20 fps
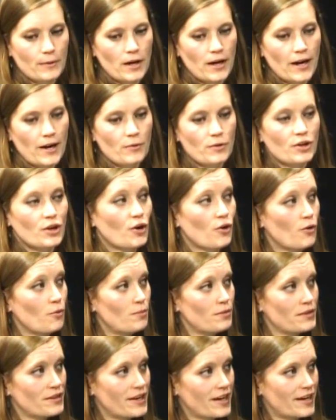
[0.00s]
I would hope
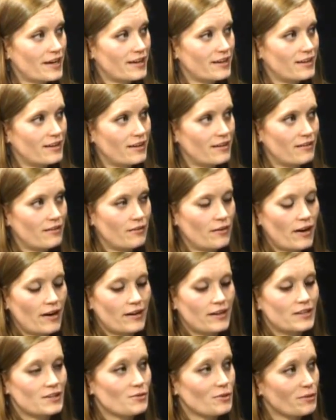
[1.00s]
that it,
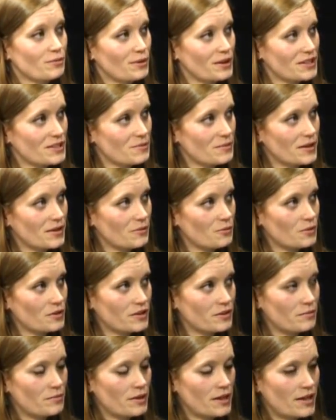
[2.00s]
his replacement
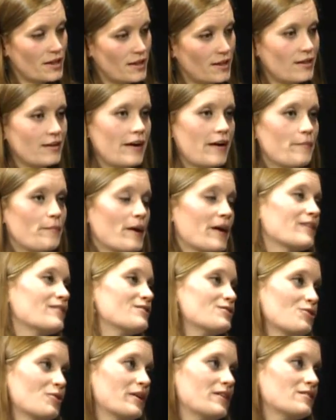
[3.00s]
would be a better
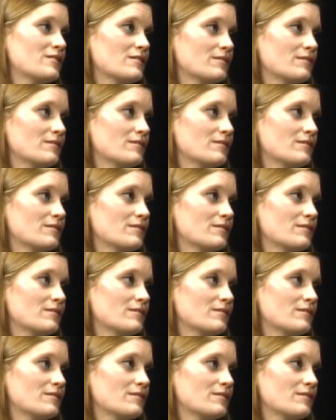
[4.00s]
choice.